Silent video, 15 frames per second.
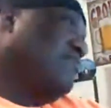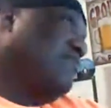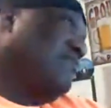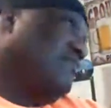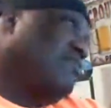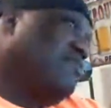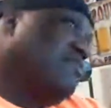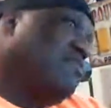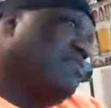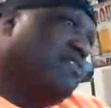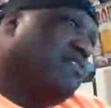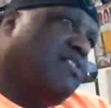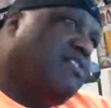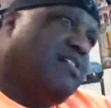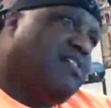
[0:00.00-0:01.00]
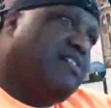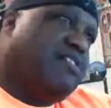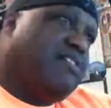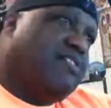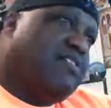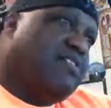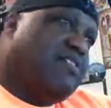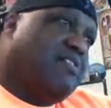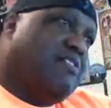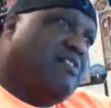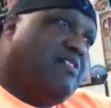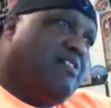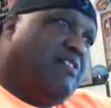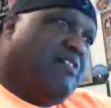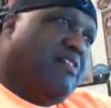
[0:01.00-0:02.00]
Of the Eugene.
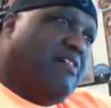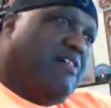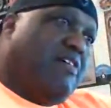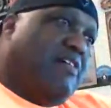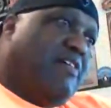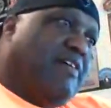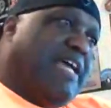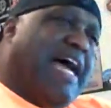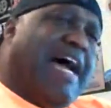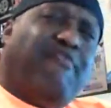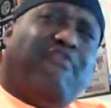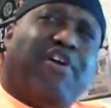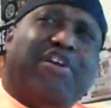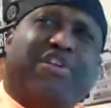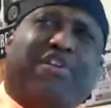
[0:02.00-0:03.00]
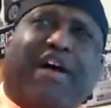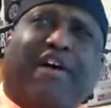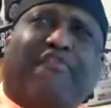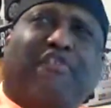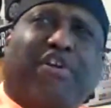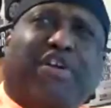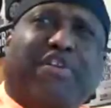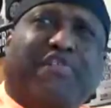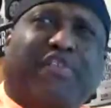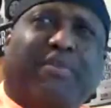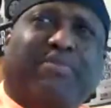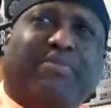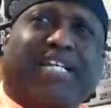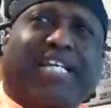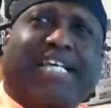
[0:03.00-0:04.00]
Yeah, how far are you? How far are you from
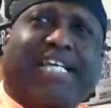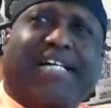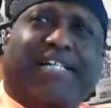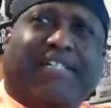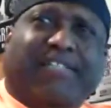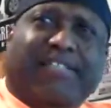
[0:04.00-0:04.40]
Toledo?